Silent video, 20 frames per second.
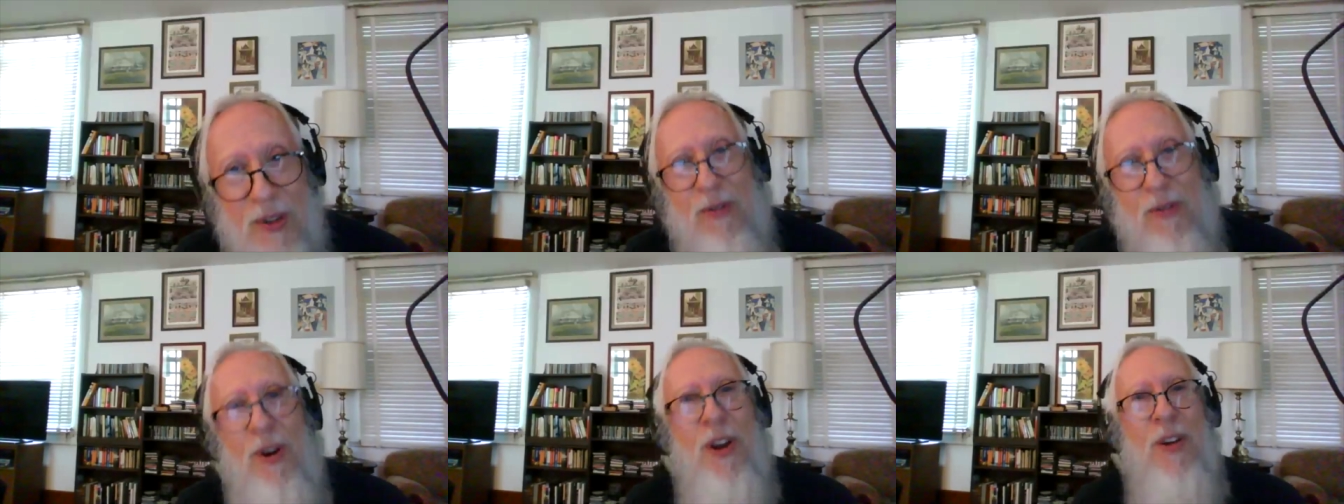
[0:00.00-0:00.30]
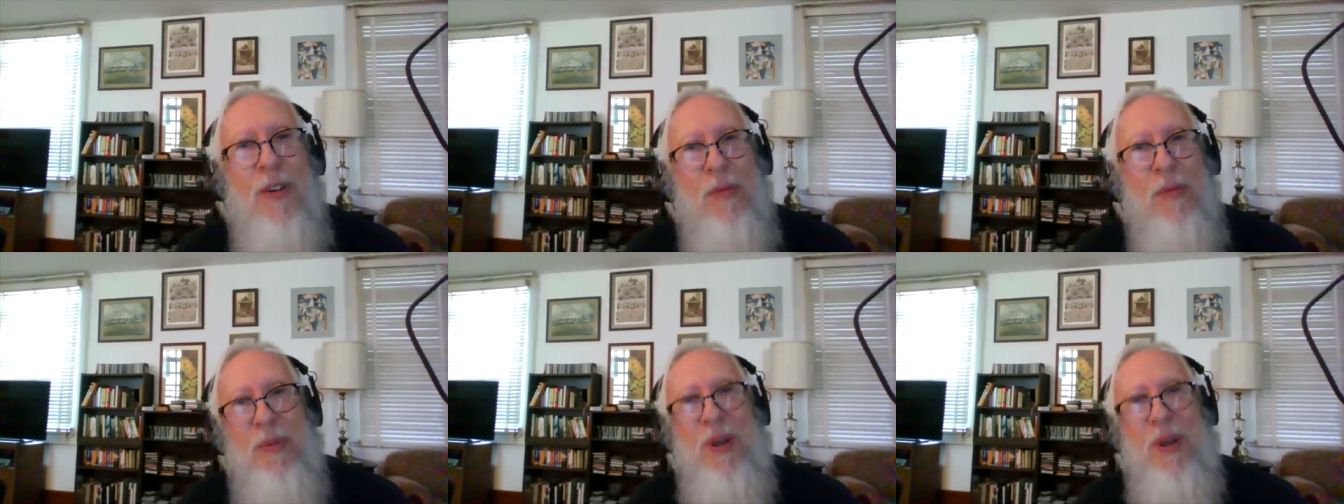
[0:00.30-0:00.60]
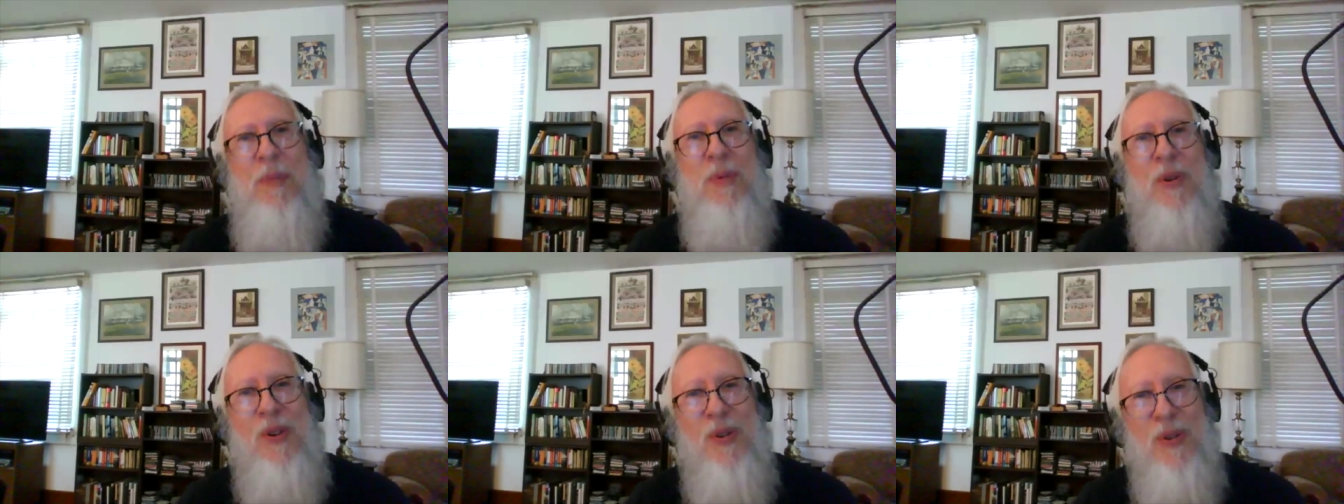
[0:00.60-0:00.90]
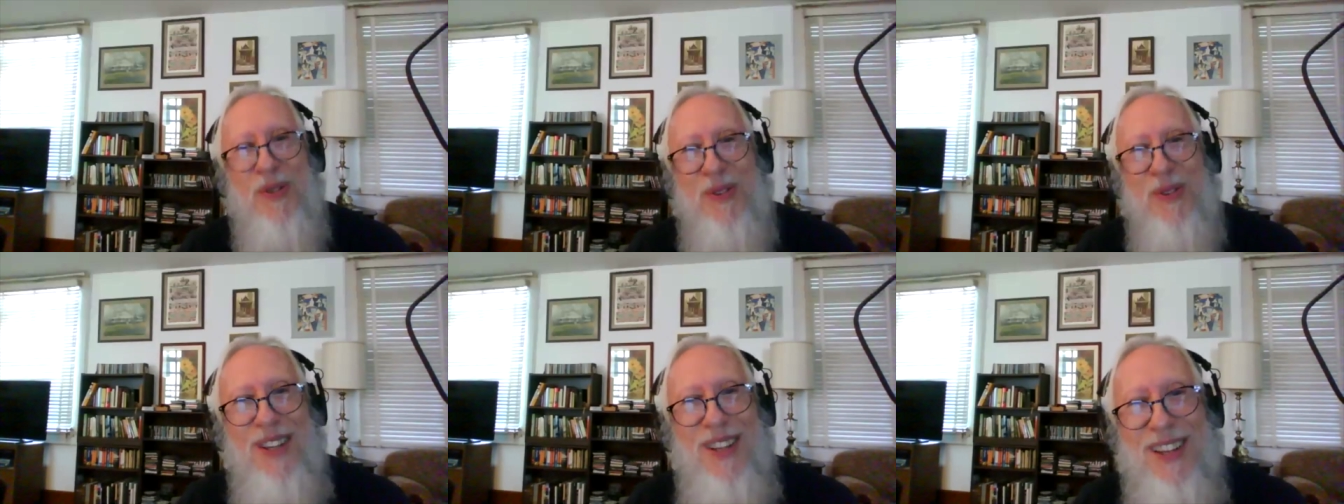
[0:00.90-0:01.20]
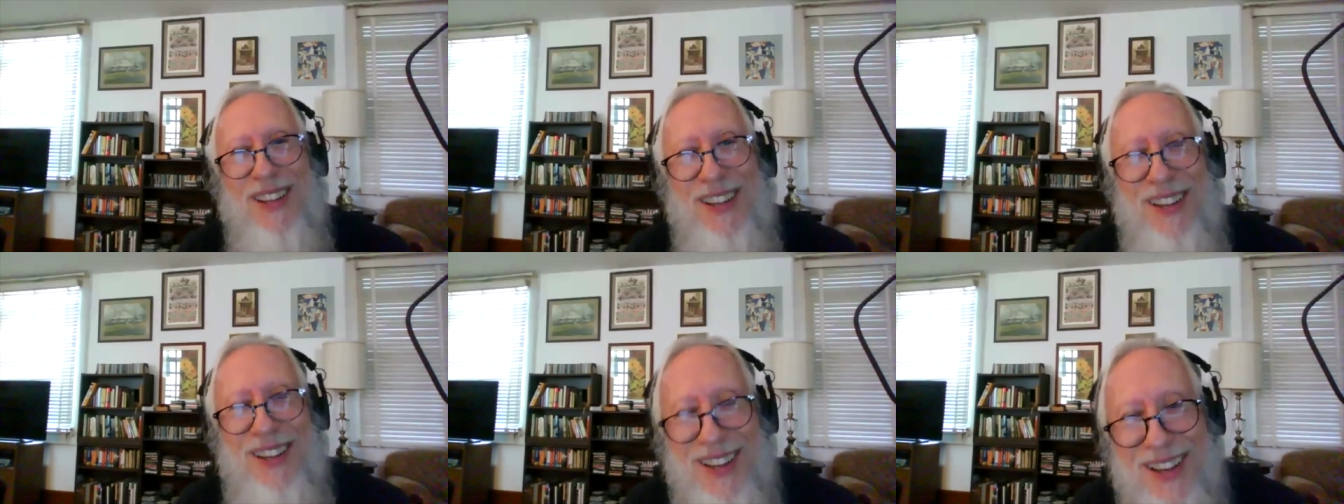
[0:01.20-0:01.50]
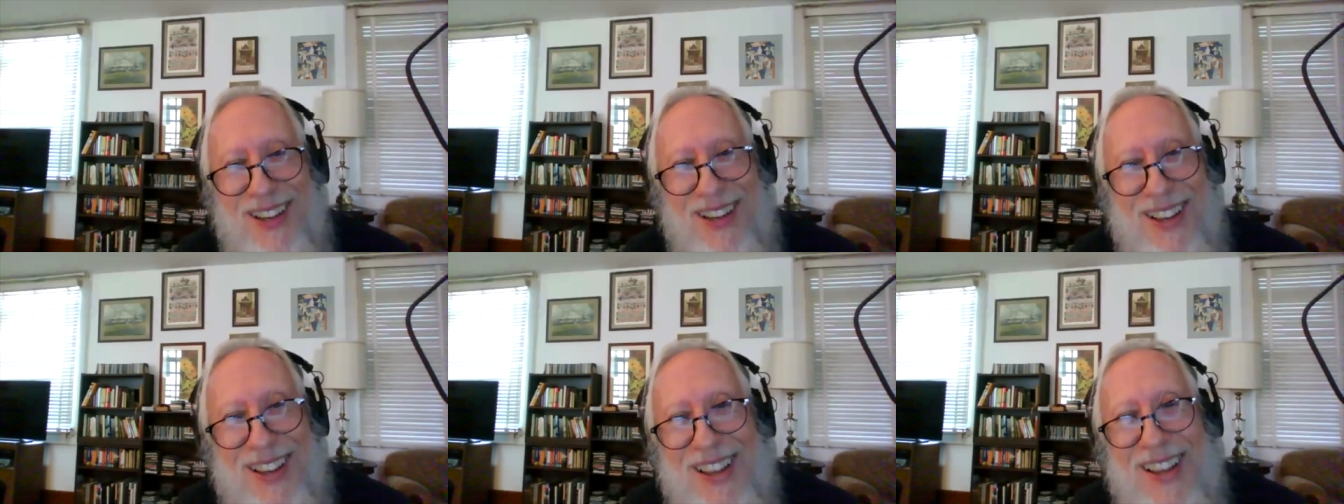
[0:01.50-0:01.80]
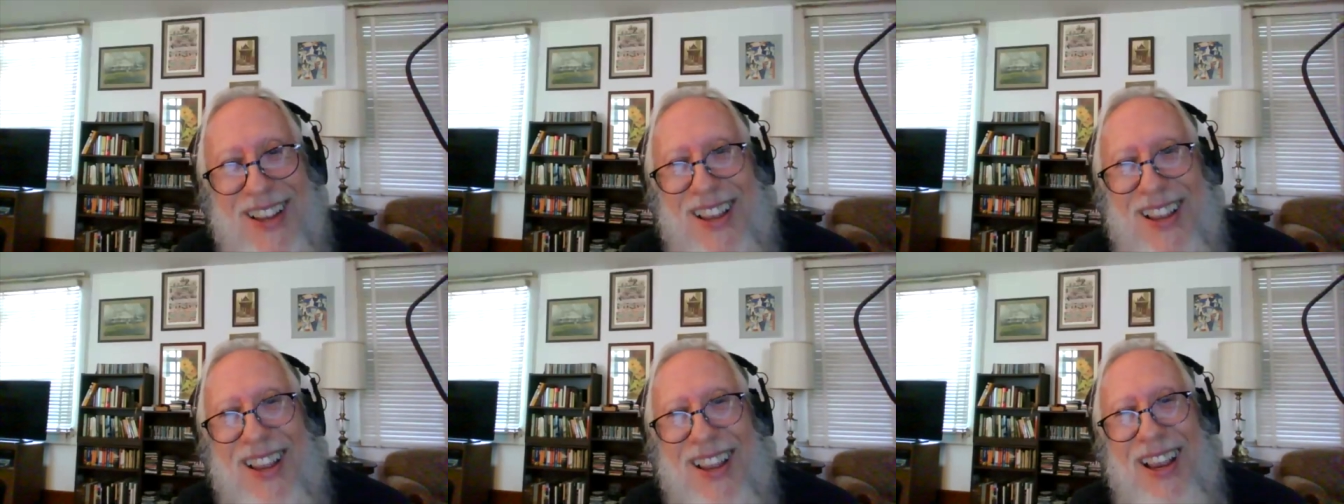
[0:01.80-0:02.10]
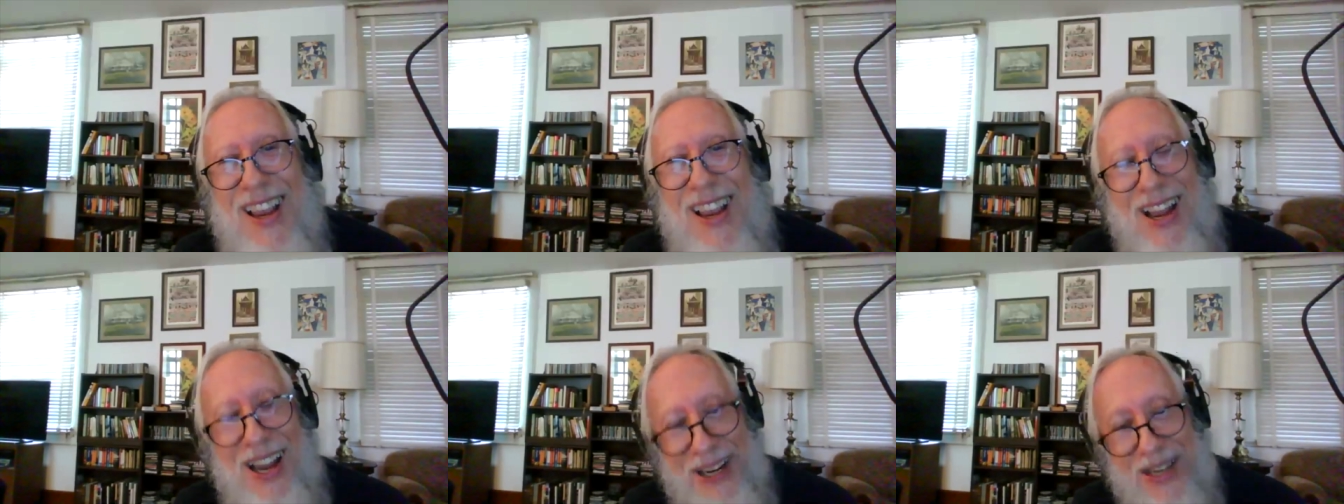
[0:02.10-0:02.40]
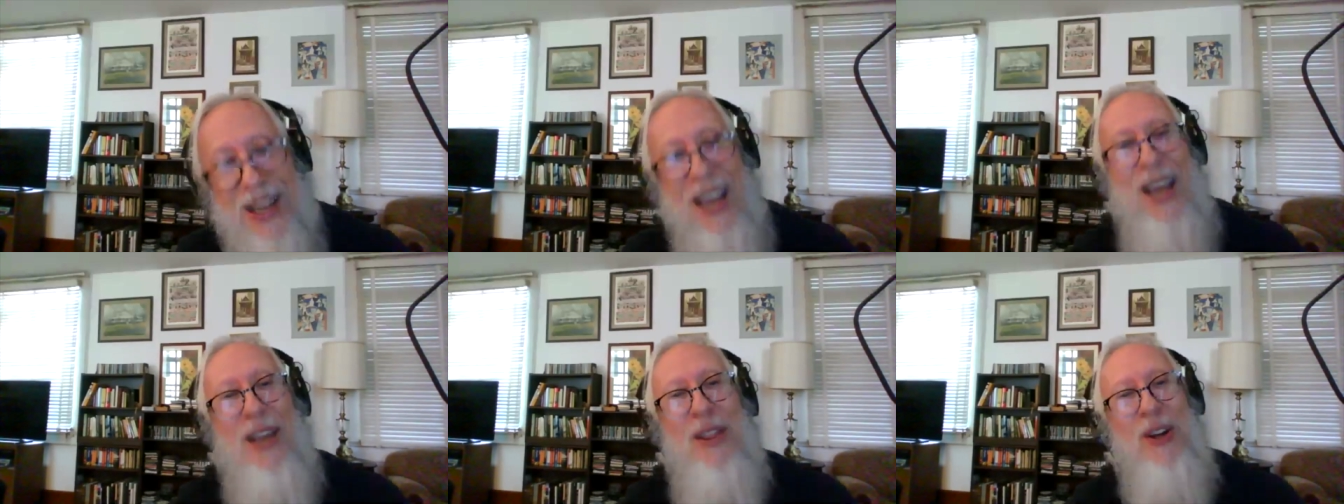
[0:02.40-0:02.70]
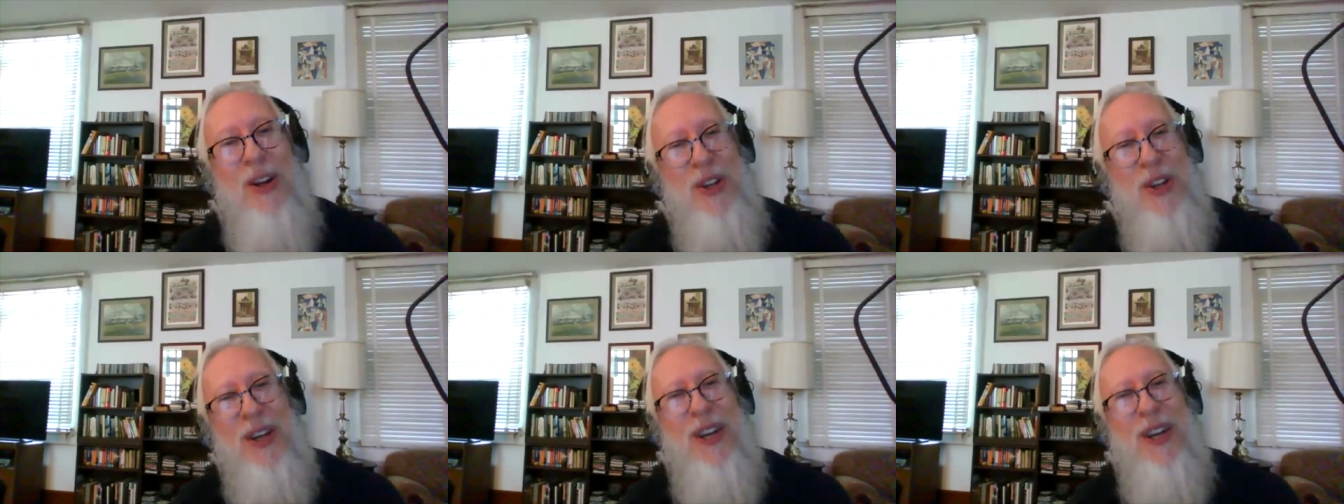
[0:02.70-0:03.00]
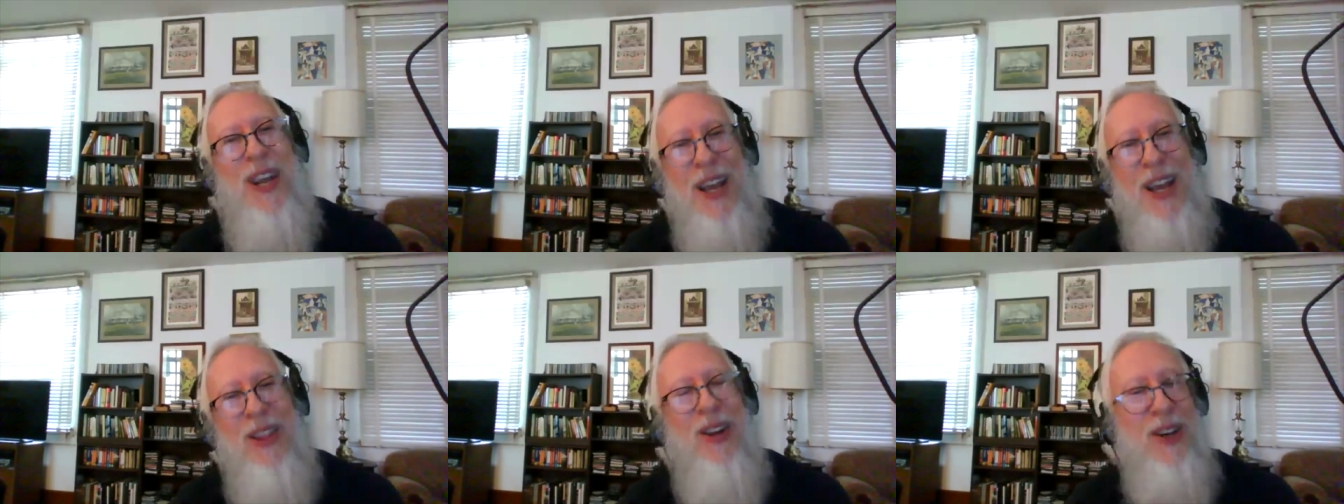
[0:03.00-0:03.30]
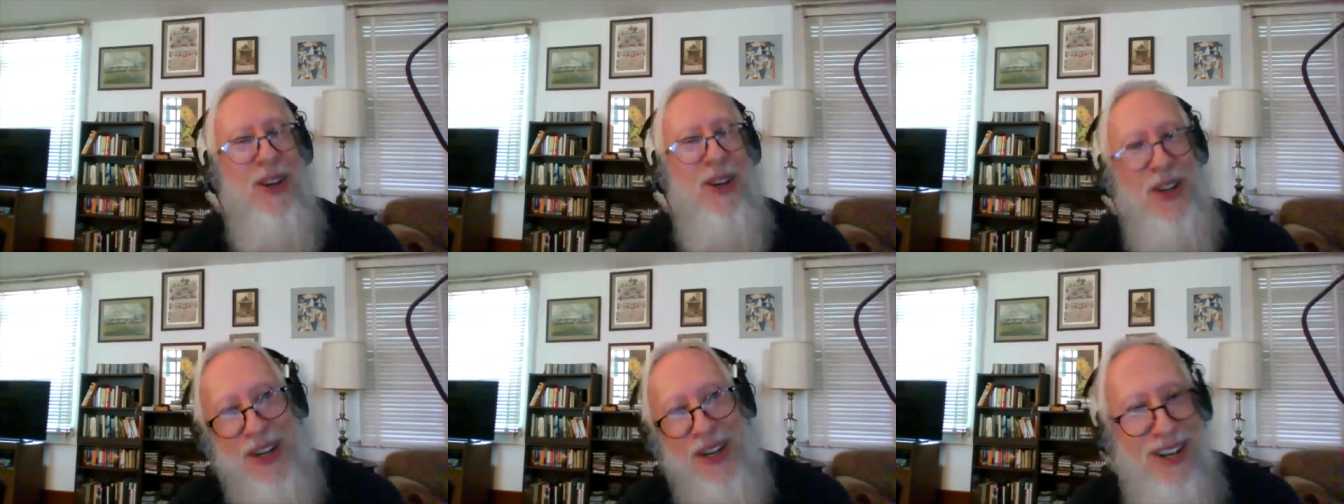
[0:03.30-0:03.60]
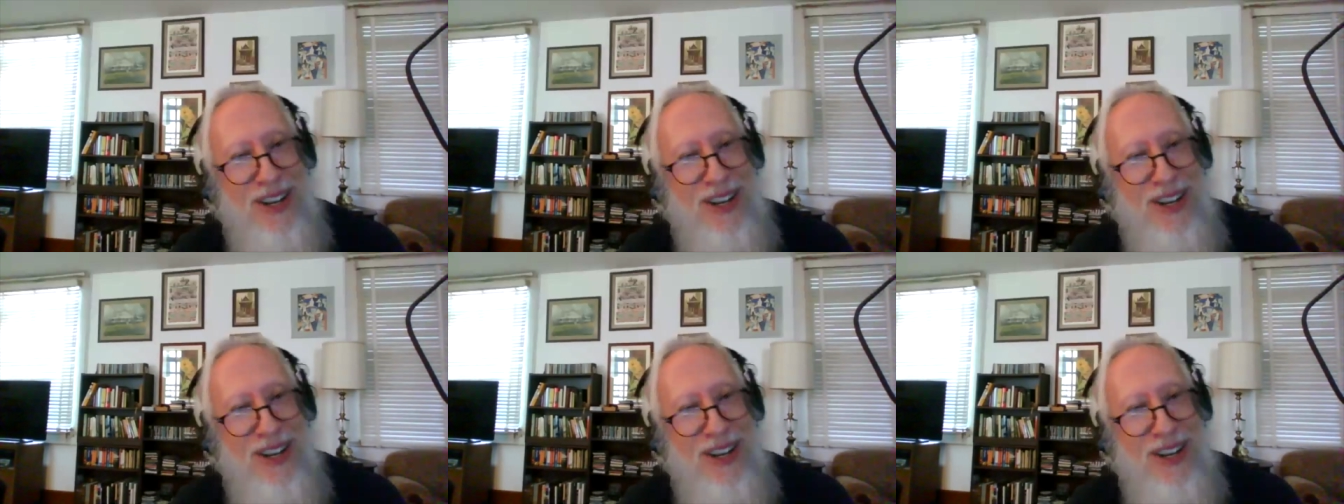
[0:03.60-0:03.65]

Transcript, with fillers: front of people. Uh, gathered yeah. together